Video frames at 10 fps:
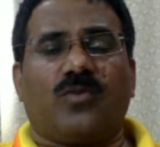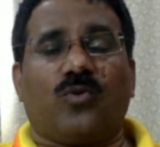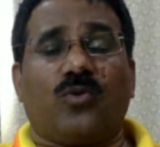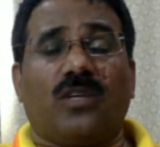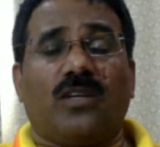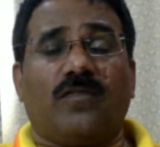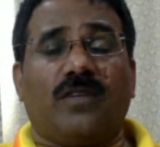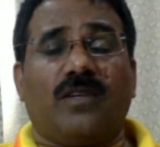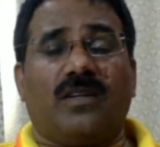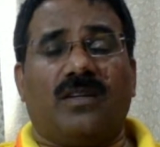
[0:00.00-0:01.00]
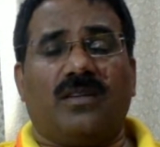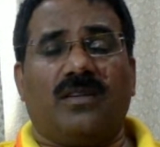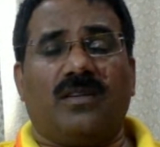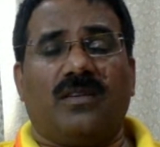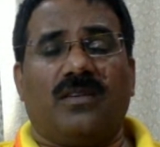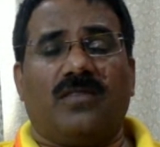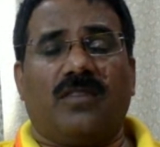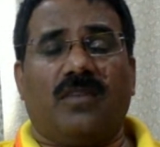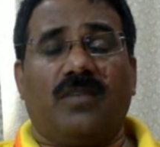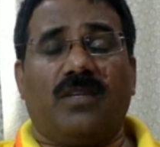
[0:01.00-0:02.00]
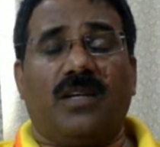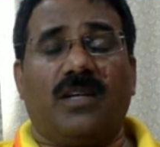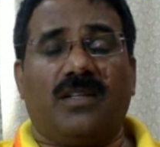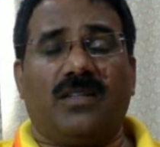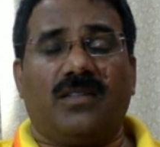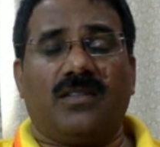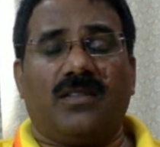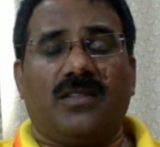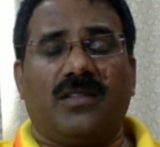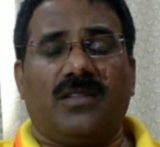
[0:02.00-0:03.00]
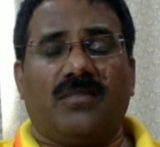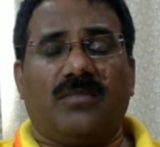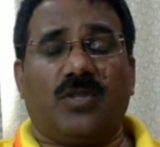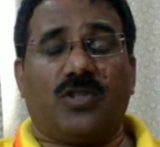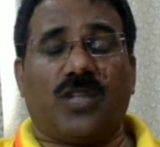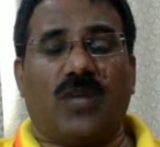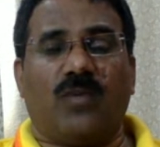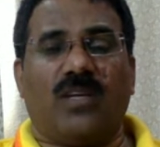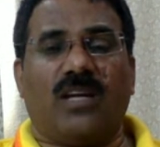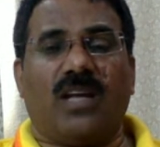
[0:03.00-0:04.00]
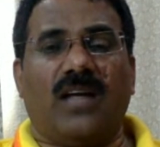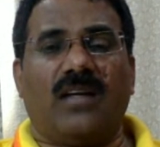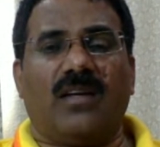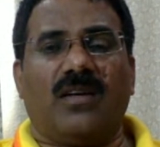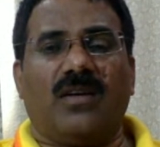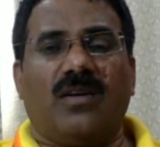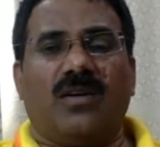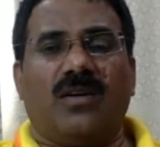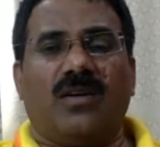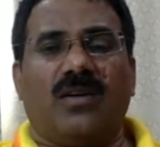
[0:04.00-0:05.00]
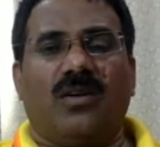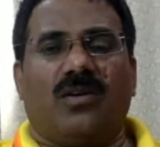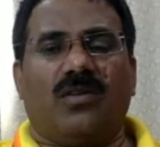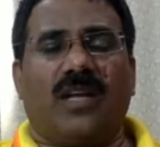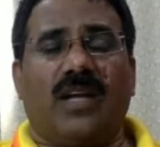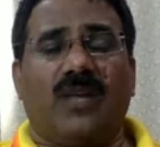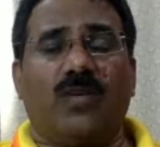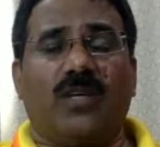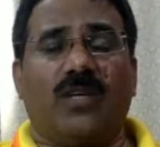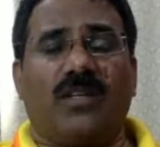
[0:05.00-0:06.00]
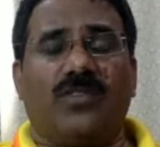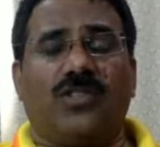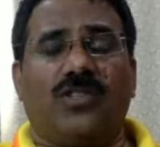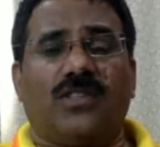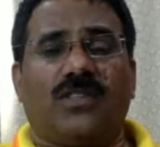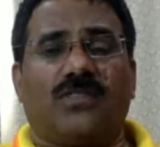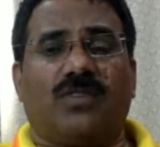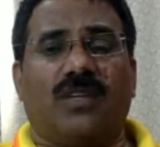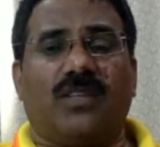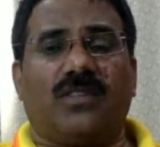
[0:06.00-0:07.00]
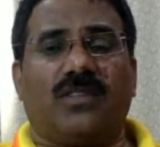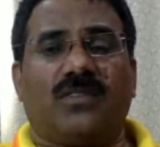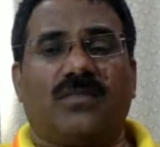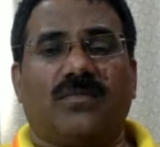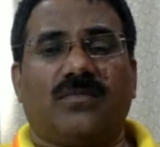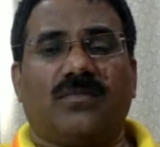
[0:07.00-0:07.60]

totally free from guilt, because now we rely on the advocate, Jesus Christ,